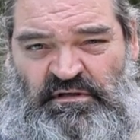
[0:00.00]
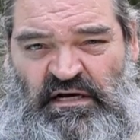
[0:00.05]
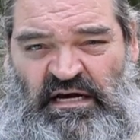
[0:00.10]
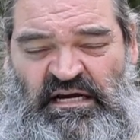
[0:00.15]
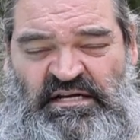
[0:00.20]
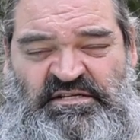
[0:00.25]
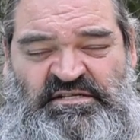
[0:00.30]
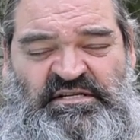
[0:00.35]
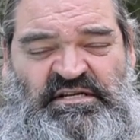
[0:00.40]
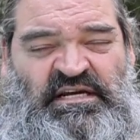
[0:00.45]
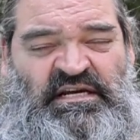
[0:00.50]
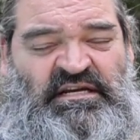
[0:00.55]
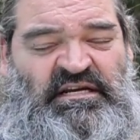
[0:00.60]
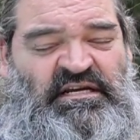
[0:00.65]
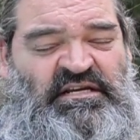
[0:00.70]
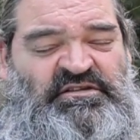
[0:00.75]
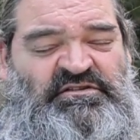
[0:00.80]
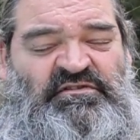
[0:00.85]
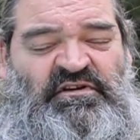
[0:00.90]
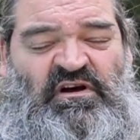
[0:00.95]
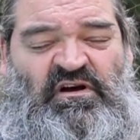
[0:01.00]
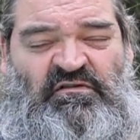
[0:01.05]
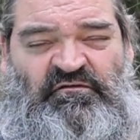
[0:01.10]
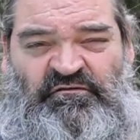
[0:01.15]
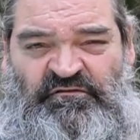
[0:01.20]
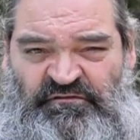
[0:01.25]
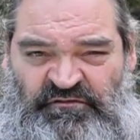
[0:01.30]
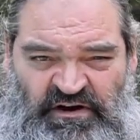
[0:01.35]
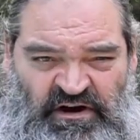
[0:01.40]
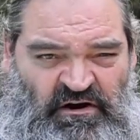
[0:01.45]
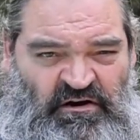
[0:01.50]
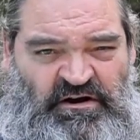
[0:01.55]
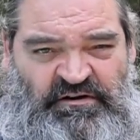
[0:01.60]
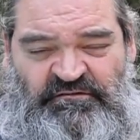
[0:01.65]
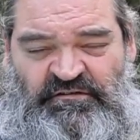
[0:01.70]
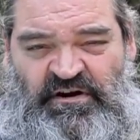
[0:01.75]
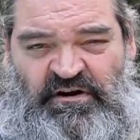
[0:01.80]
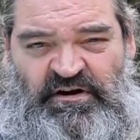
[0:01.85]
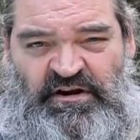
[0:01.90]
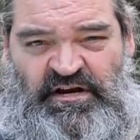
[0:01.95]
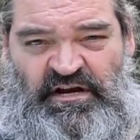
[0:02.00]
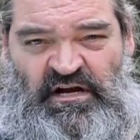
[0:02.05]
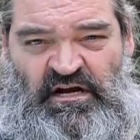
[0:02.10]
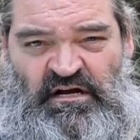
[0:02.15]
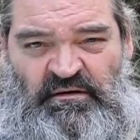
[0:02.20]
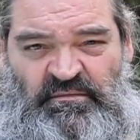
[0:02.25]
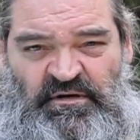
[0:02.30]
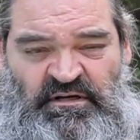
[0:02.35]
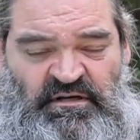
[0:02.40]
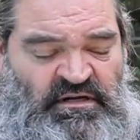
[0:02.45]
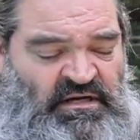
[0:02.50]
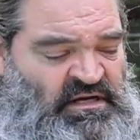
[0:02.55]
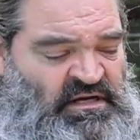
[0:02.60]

I see it. It's very, very common.